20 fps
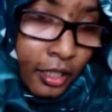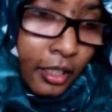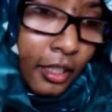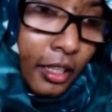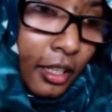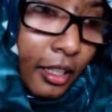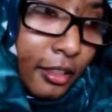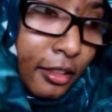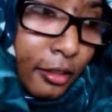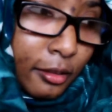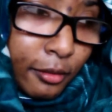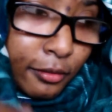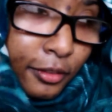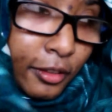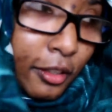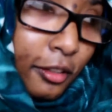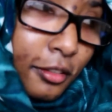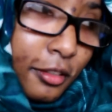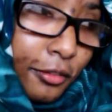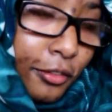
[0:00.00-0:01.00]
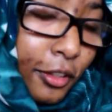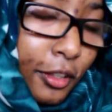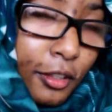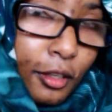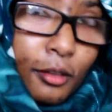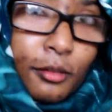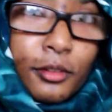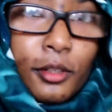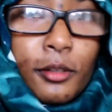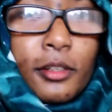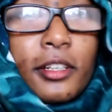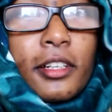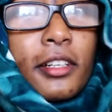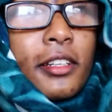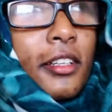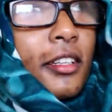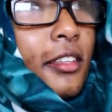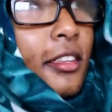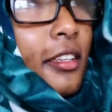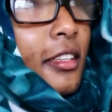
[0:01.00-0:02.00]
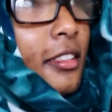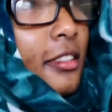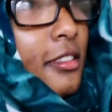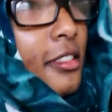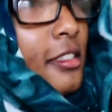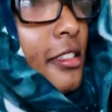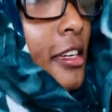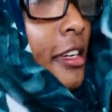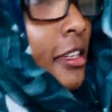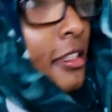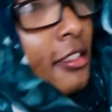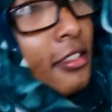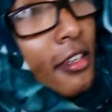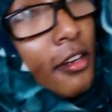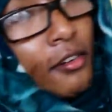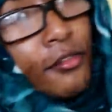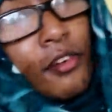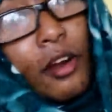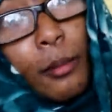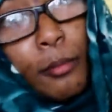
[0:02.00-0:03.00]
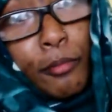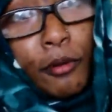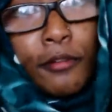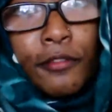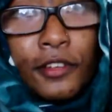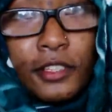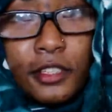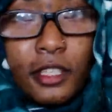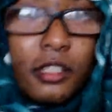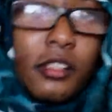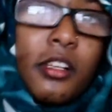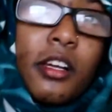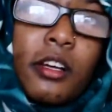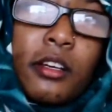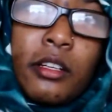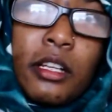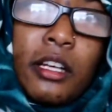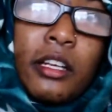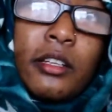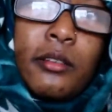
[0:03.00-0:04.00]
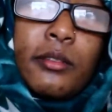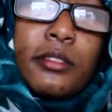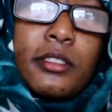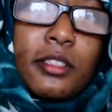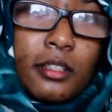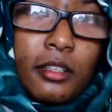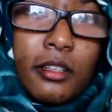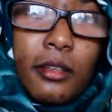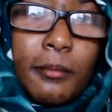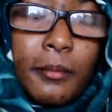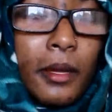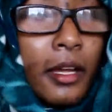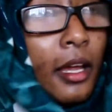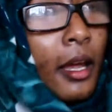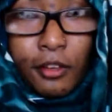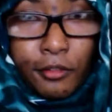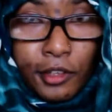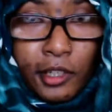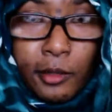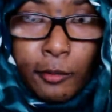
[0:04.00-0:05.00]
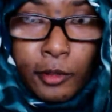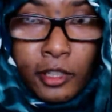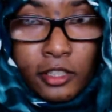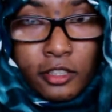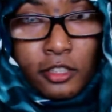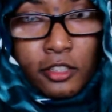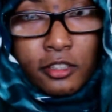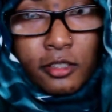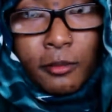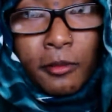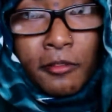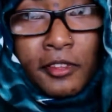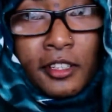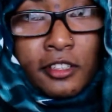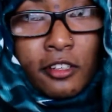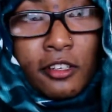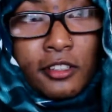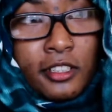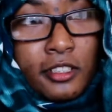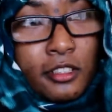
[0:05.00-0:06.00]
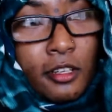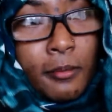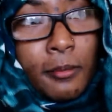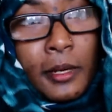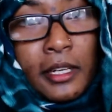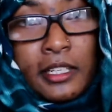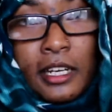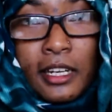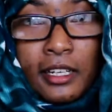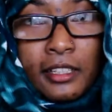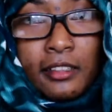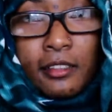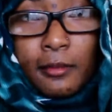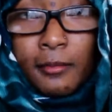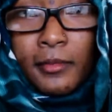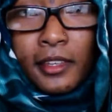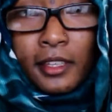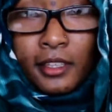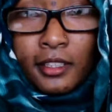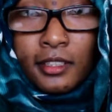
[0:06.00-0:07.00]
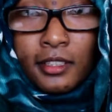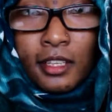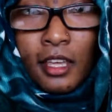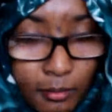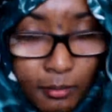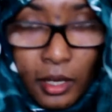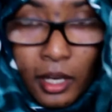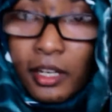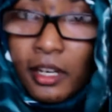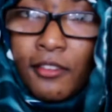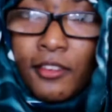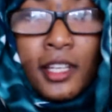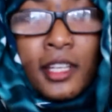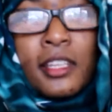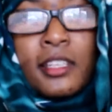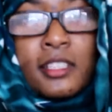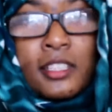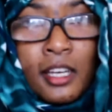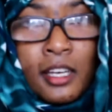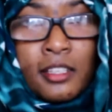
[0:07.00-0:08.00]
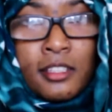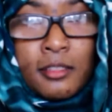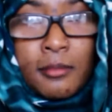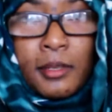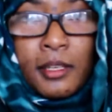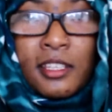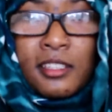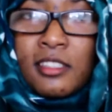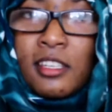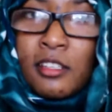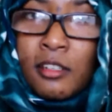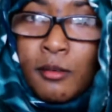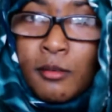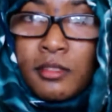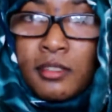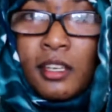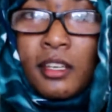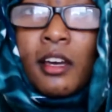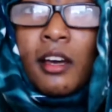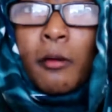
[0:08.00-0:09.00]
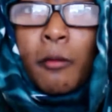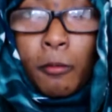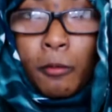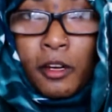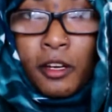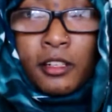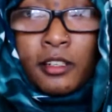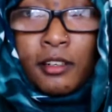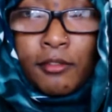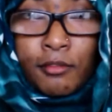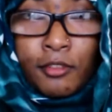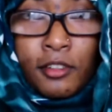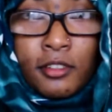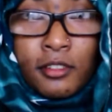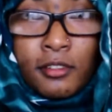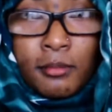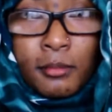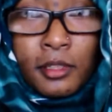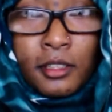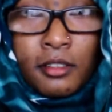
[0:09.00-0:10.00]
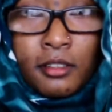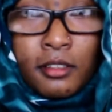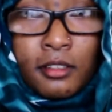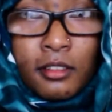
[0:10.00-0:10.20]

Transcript: Okay, so for those of you who don't know, Hadith is the sayings of our Prophet sallallahu alaihi wasallam. I really want to shut some of these aunties up by telling them this, but I never have a chance because they don't say a word in front of me.